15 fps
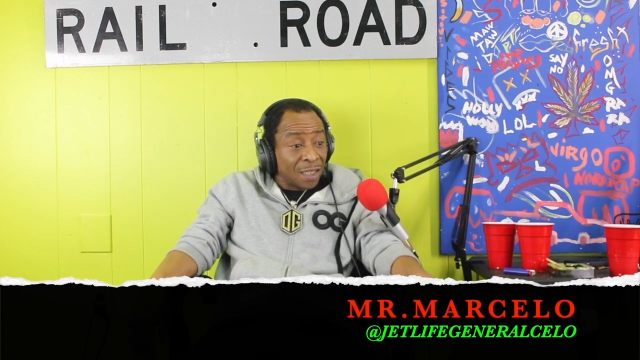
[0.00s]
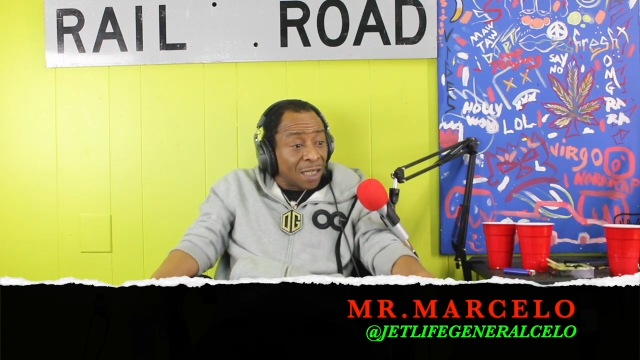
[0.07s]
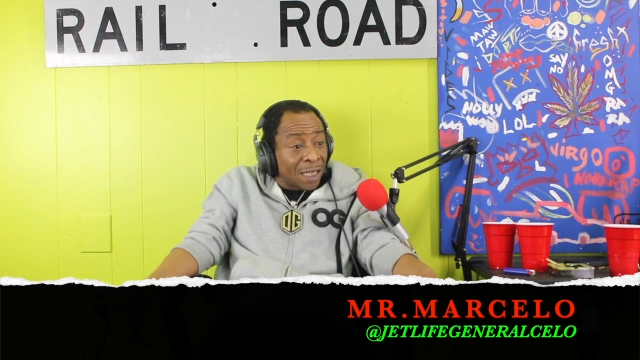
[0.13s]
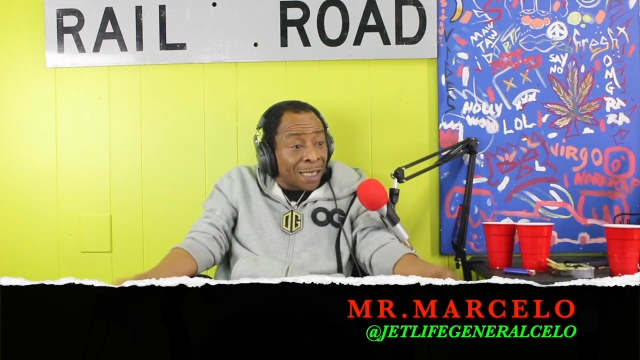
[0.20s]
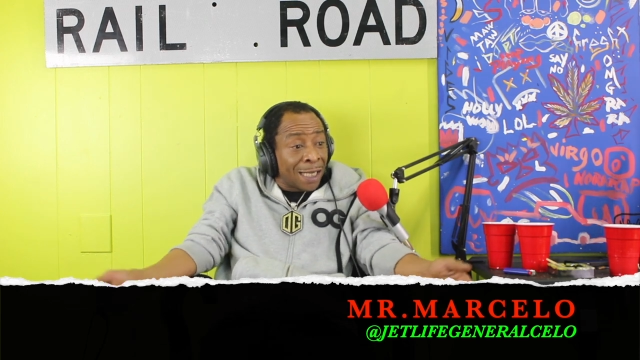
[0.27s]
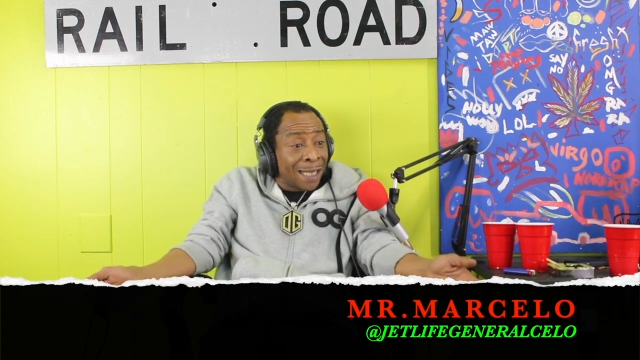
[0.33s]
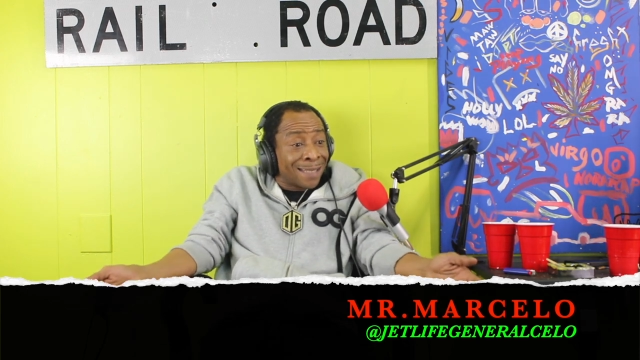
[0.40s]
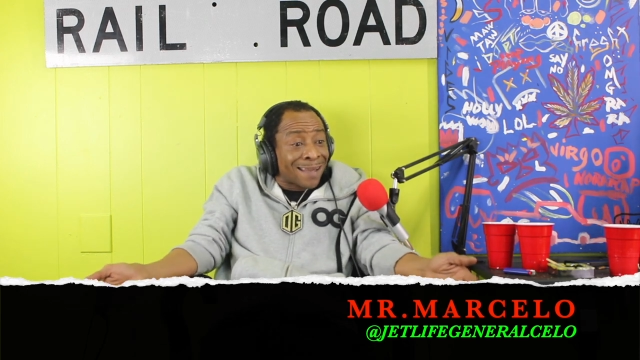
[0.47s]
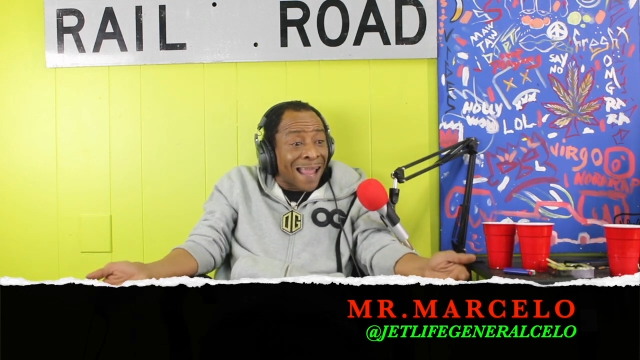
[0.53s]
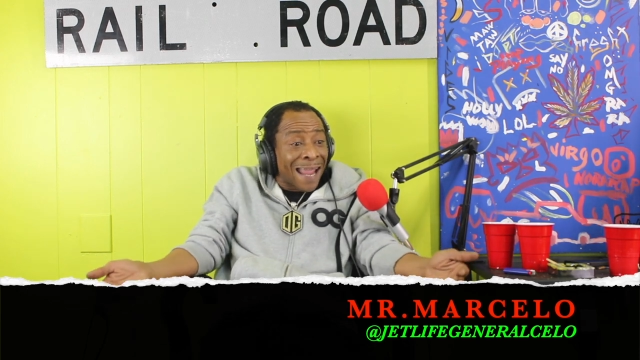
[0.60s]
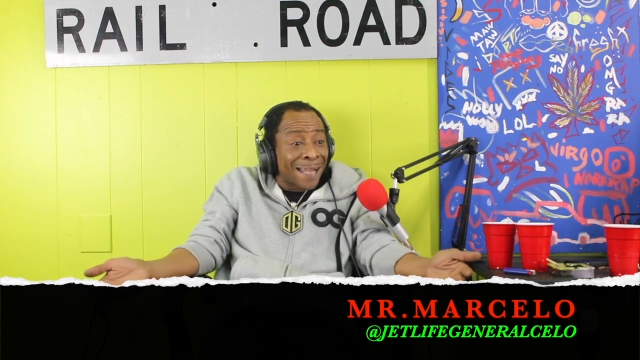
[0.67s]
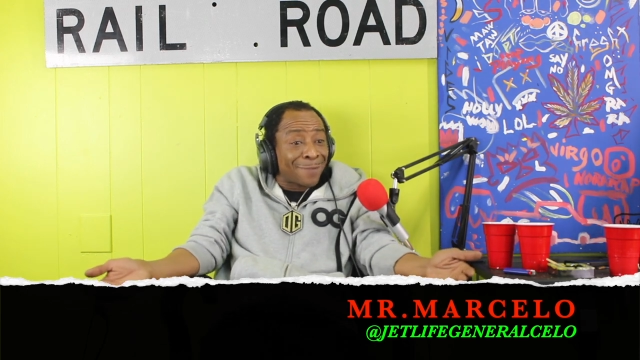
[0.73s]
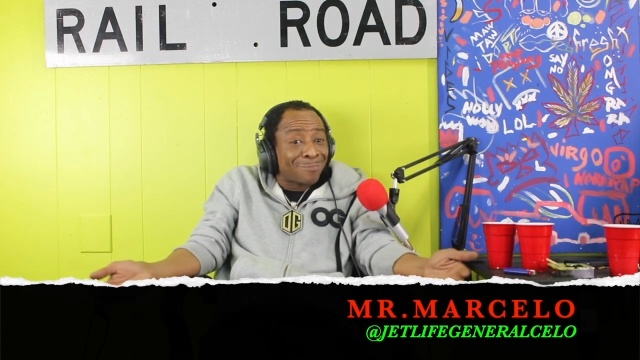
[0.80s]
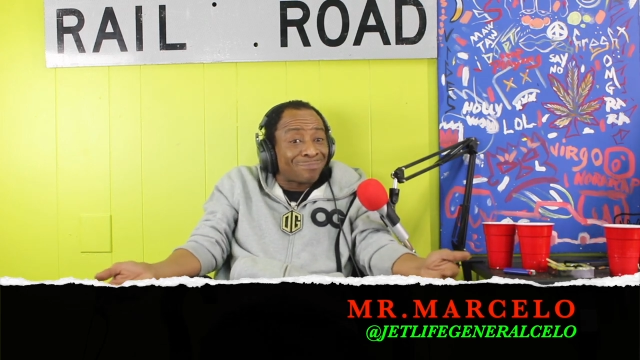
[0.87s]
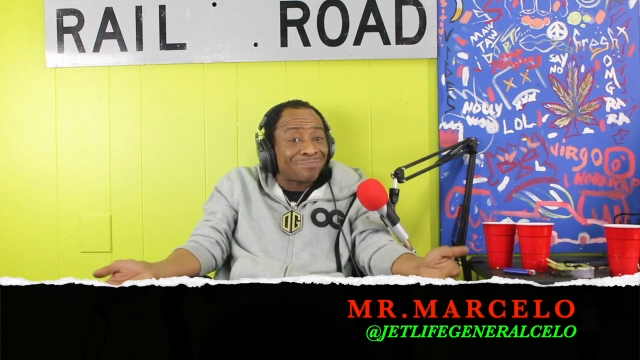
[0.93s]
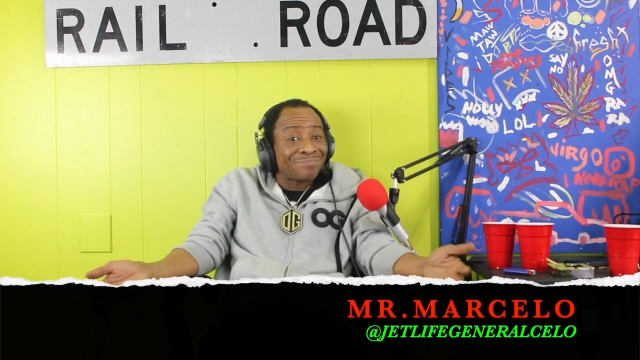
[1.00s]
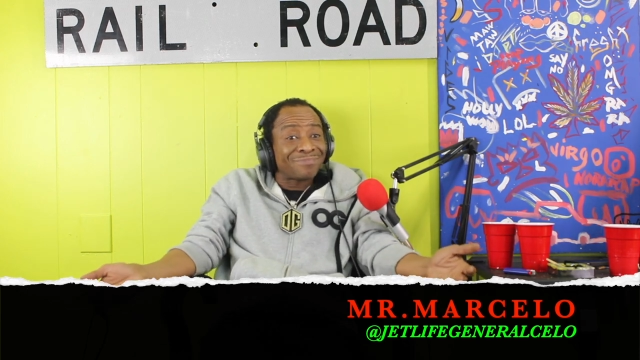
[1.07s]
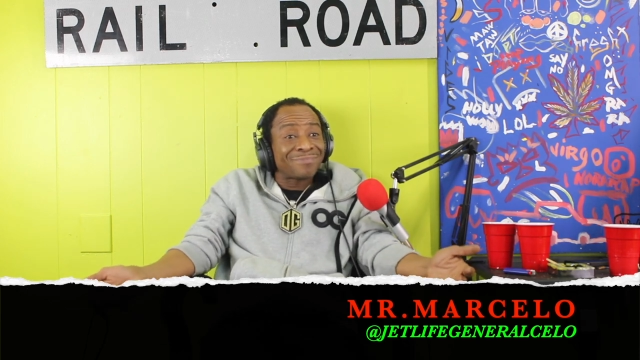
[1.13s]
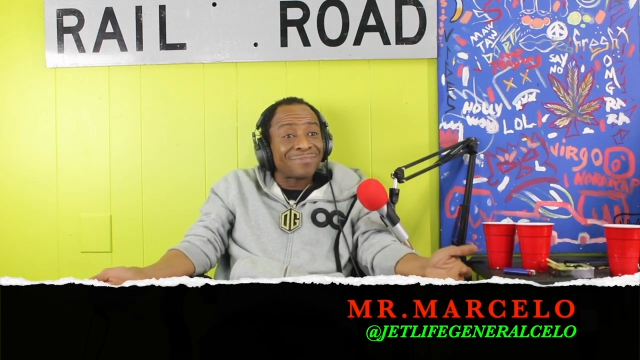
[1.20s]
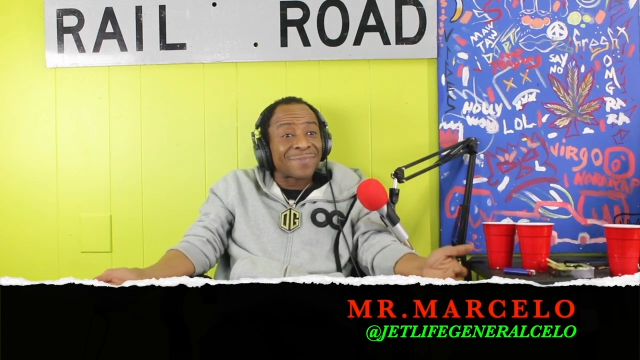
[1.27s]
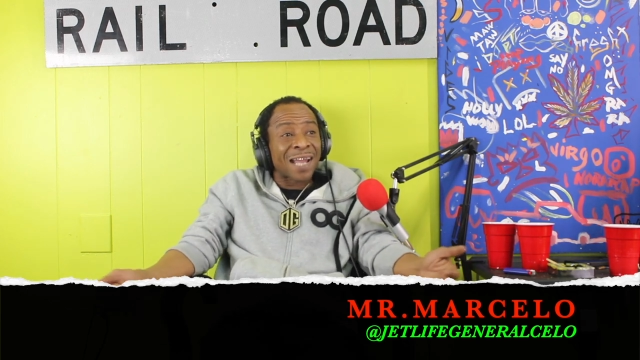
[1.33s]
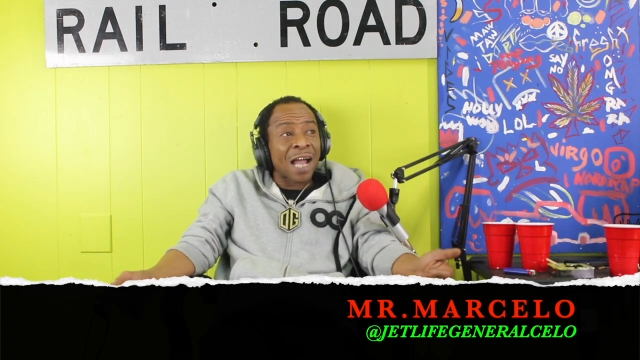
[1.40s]
and like
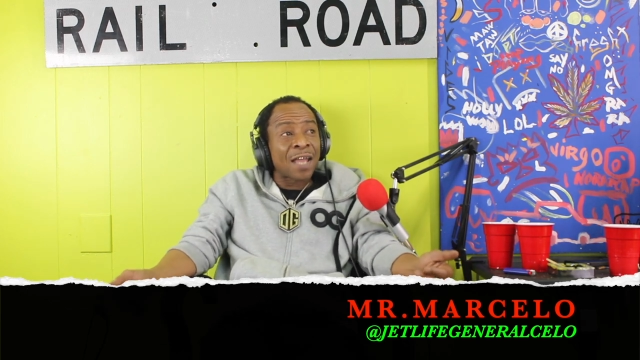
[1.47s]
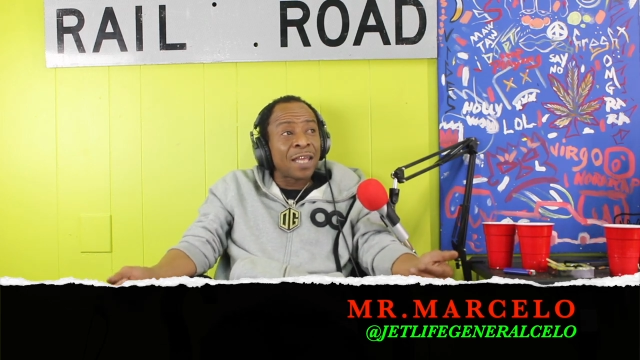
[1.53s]
I,